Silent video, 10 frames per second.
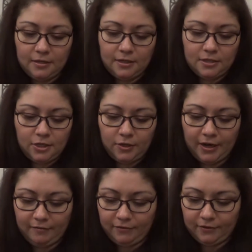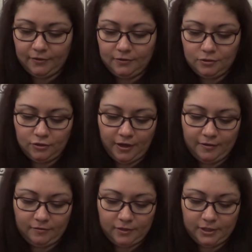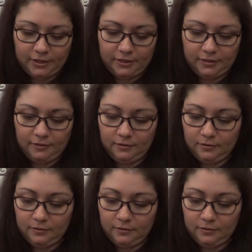These are great for traveling.